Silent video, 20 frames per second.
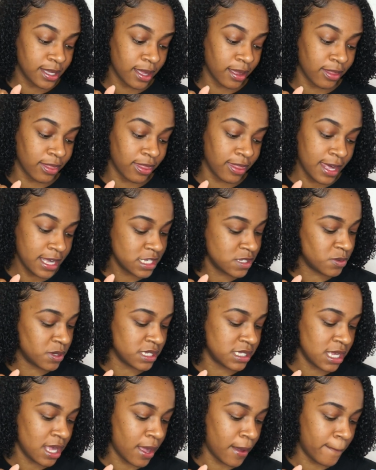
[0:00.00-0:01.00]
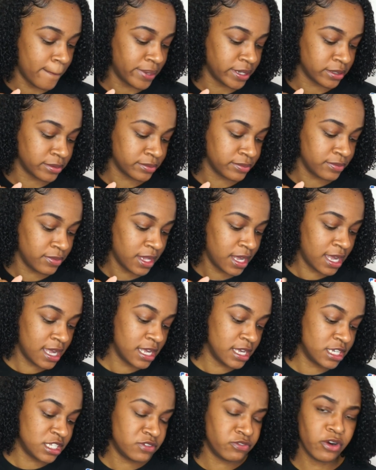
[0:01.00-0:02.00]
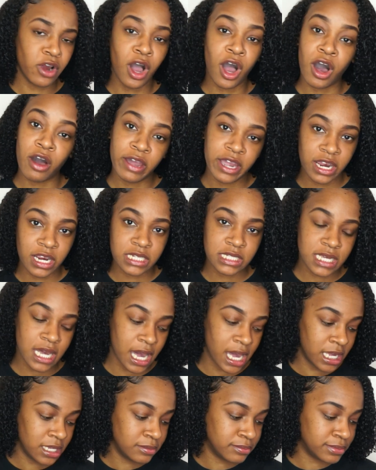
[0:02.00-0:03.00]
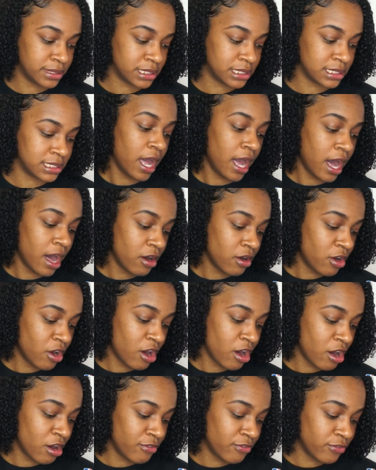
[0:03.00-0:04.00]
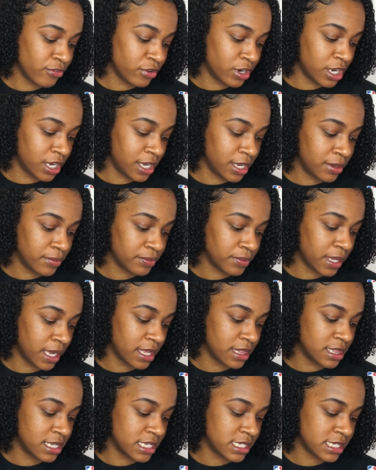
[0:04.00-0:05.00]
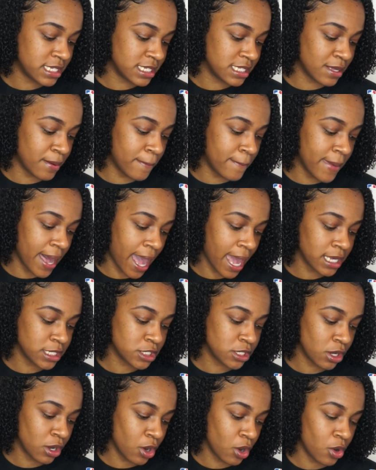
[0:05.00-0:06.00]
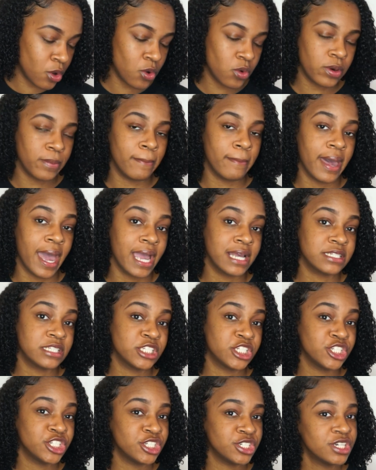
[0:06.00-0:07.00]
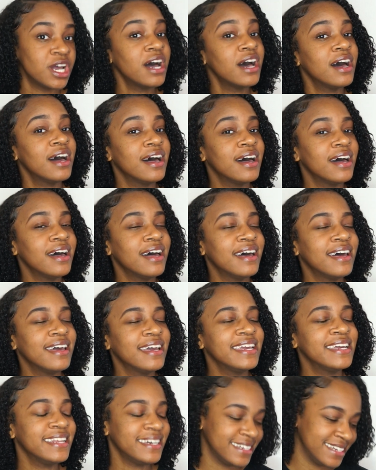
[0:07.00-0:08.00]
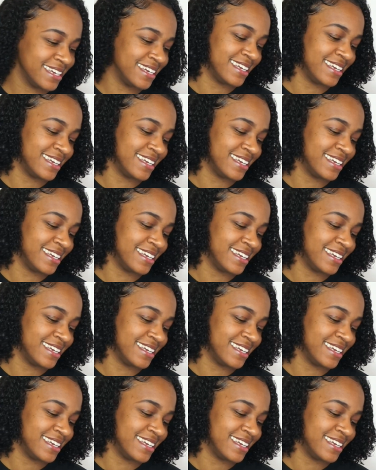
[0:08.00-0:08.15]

That's what's up. It's for all hair types, alcohol free, and this is the Max Hold, Max Shine.